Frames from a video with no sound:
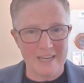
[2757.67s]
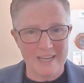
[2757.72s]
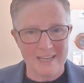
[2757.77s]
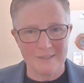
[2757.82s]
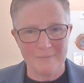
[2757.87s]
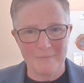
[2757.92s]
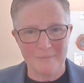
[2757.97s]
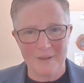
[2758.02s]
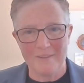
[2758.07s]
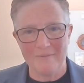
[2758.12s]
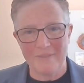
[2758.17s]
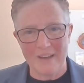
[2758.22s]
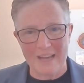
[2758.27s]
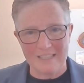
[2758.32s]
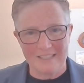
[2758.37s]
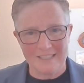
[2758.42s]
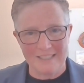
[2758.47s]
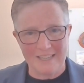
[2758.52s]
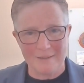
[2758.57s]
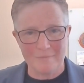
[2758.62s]
has been
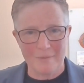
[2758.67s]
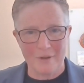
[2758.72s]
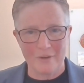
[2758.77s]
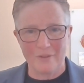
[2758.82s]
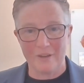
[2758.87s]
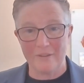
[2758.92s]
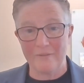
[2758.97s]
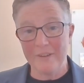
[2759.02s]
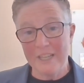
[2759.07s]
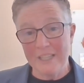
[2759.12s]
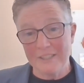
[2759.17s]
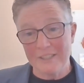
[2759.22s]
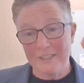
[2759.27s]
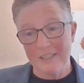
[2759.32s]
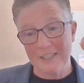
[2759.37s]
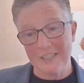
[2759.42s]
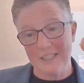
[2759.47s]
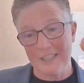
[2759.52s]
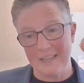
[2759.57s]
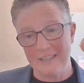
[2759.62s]
investing both in
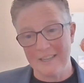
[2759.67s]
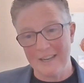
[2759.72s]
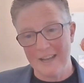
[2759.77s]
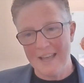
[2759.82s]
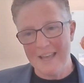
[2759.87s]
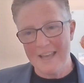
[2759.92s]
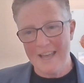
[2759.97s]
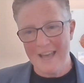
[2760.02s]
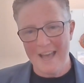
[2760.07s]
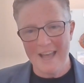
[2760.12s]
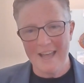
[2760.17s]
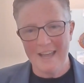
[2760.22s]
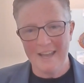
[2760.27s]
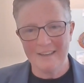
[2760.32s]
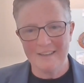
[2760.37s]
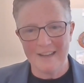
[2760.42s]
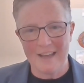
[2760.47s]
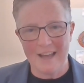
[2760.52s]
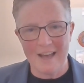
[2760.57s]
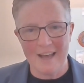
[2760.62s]
research and
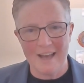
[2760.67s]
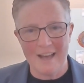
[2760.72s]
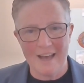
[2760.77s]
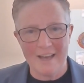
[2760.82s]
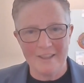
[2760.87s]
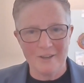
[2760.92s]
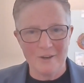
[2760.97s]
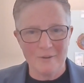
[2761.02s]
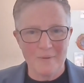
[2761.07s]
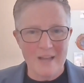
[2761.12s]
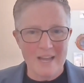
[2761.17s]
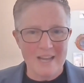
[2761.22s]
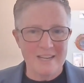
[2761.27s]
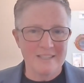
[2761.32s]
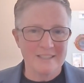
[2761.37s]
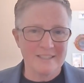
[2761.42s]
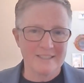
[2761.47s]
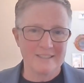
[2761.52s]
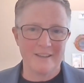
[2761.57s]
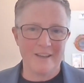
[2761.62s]
other
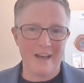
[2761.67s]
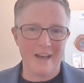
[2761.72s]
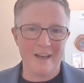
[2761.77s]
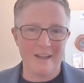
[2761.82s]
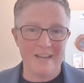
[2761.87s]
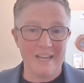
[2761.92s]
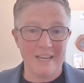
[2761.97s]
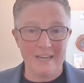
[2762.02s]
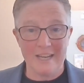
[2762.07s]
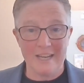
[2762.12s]
ways in